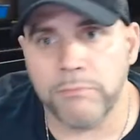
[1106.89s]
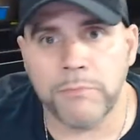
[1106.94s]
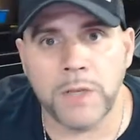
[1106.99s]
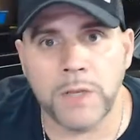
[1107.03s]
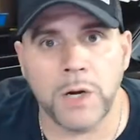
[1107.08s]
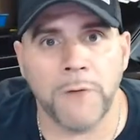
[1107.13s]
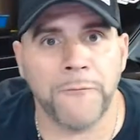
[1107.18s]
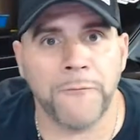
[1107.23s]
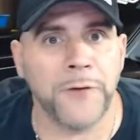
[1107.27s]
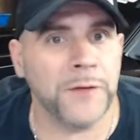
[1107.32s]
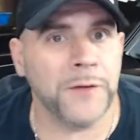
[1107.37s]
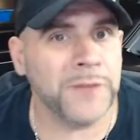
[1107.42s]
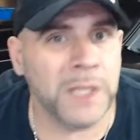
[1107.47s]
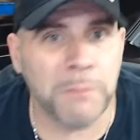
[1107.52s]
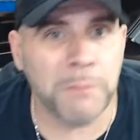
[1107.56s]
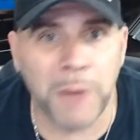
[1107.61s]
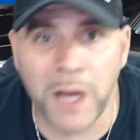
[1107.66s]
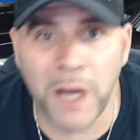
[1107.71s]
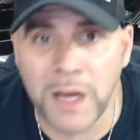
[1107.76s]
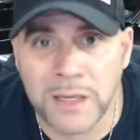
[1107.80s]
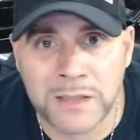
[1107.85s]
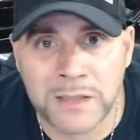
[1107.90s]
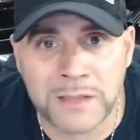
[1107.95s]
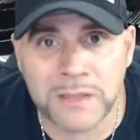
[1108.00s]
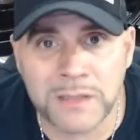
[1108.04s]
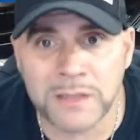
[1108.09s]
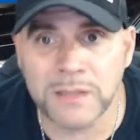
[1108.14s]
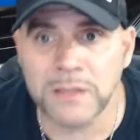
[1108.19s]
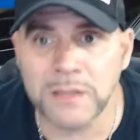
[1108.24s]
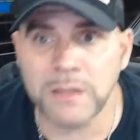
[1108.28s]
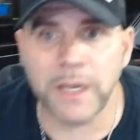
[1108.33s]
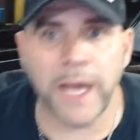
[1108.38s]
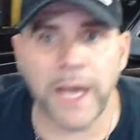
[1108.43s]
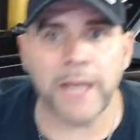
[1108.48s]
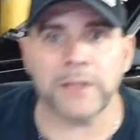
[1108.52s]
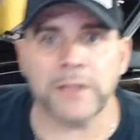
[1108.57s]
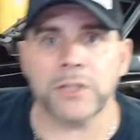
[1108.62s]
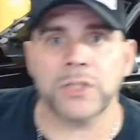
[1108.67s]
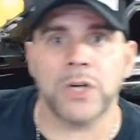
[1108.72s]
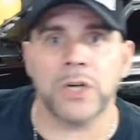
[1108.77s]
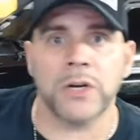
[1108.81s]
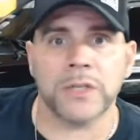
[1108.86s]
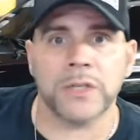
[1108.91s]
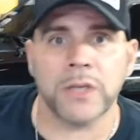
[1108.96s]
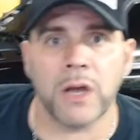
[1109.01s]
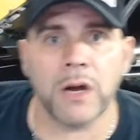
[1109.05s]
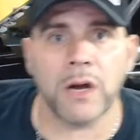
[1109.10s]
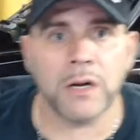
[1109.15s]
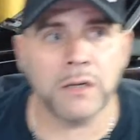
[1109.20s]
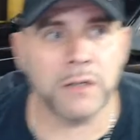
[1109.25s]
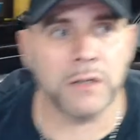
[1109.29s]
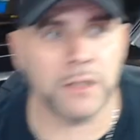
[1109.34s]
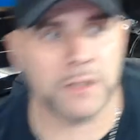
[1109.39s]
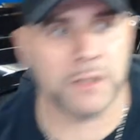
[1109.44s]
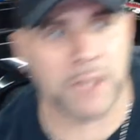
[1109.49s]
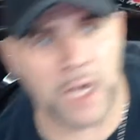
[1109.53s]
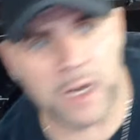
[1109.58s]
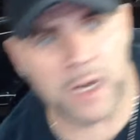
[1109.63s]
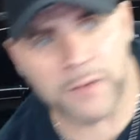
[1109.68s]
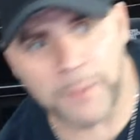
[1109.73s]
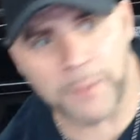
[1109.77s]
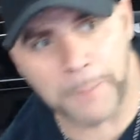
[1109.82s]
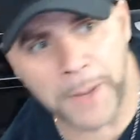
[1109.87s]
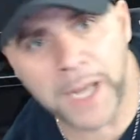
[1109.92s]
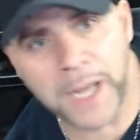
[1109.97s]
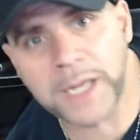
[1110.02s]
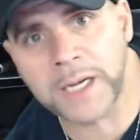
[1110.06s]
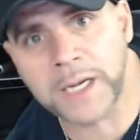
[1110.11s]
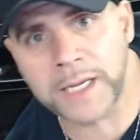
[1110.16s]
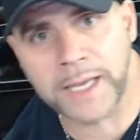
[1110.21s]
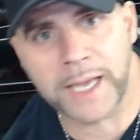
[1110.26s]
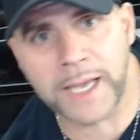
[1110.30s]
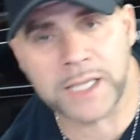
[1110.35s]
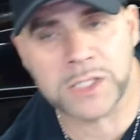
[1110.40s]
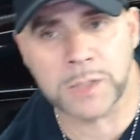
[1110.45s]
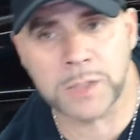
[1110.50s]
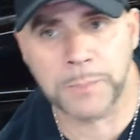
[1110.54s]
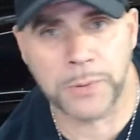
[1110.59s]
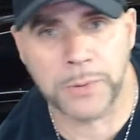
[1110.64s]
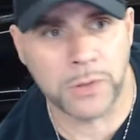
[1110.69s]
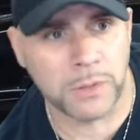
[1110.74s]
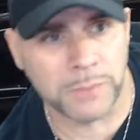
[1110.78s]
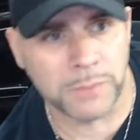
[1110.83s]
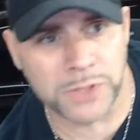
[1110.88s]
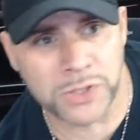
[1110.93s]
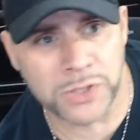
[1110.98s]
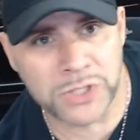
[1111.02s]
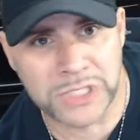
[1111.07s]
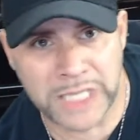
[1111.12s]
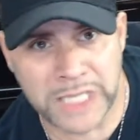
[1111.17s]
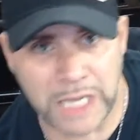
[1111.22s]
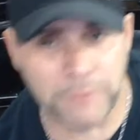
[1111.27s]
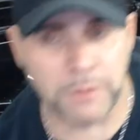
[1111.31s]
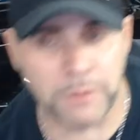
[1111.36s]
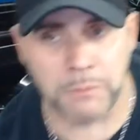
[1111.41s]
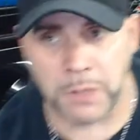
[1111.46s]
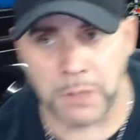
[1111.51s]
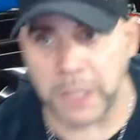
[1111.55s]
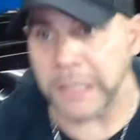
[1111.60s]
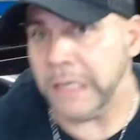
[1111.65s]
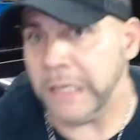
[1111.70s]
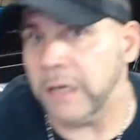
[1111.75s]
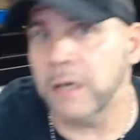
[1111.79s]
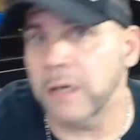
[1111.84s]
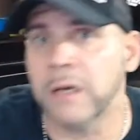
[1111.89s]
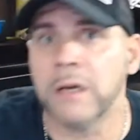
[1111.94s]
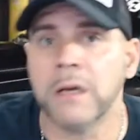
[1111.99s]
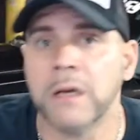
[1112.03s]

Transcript: you know, $50 at the junkyard. It's kind of a pain in the ass to pull them, but you're saving money.